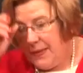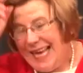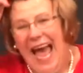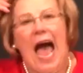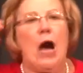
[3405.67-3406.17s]

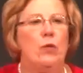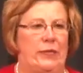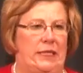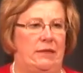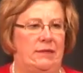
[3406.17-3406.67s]

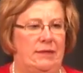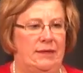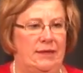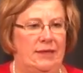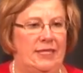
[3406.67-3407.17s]
cows
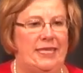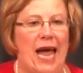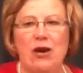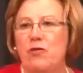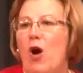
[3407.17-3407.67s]

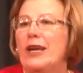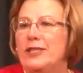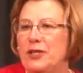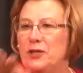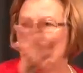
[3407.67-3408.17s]
start
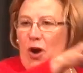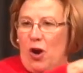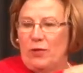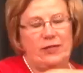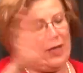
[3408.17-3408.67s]
crossing the
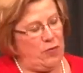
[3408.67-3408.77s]
road. They